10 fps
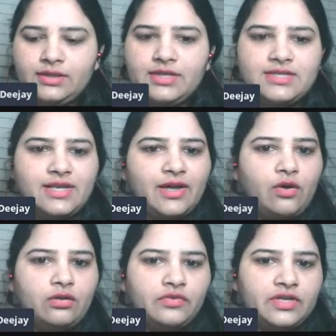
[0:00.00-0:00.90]
This I
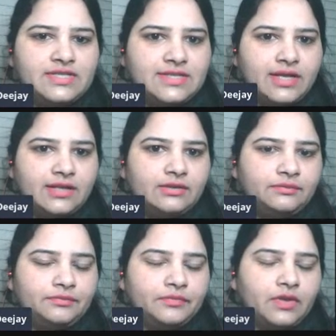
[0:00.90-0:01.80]
always
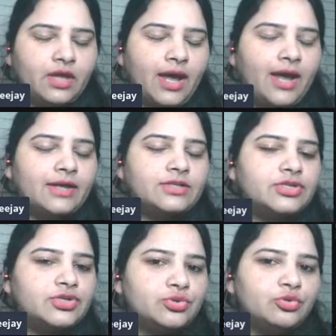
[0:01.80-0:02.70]
tell
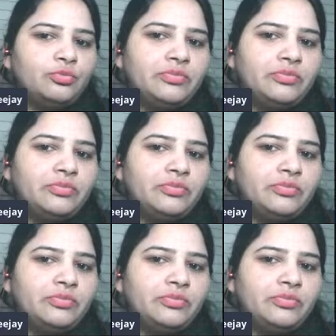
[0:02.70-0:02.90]
that true